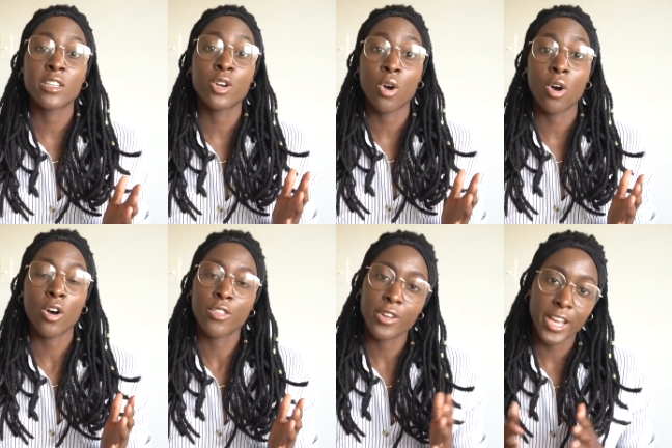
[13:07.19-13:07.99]
call
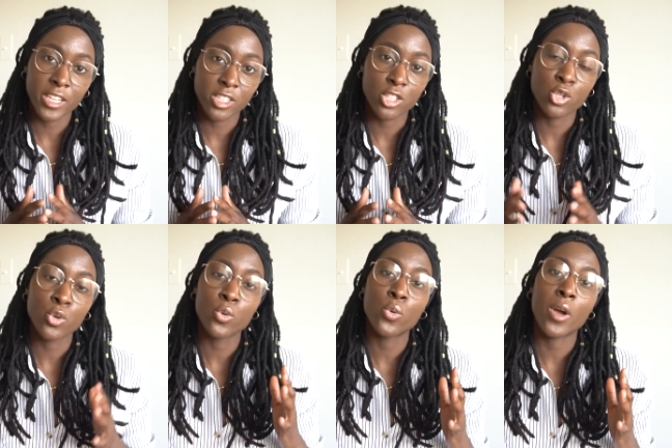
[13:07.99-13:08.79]
other agents
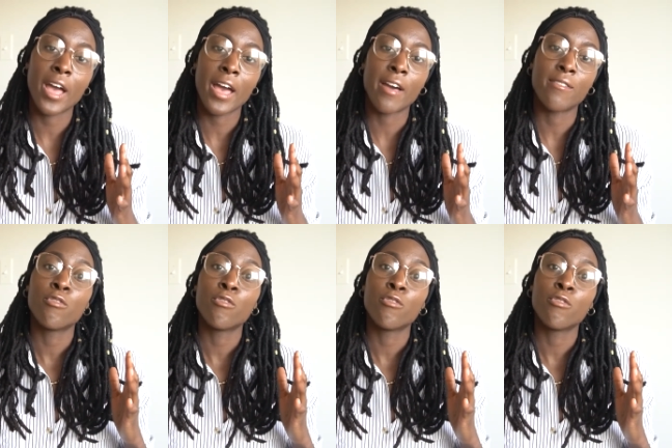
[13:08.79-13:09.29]
who have